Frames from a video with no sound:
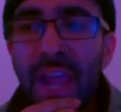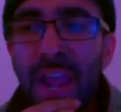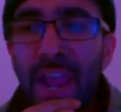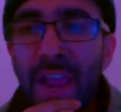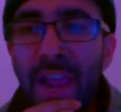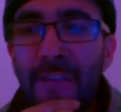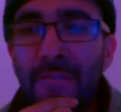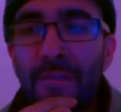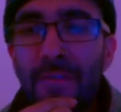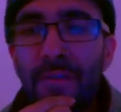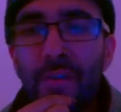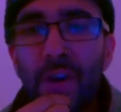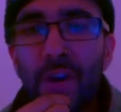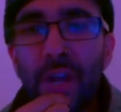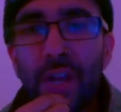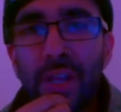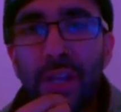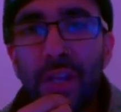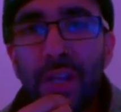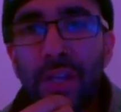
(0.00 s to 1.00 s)
every
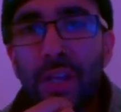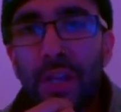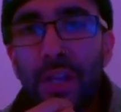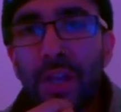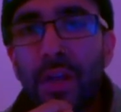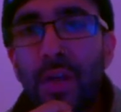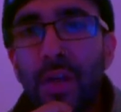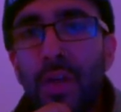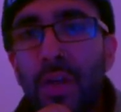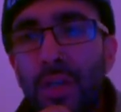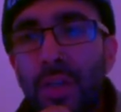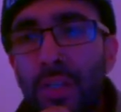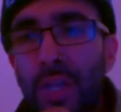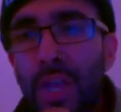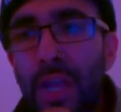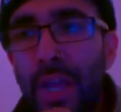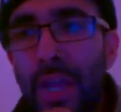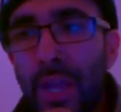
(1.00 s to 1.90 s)
single day.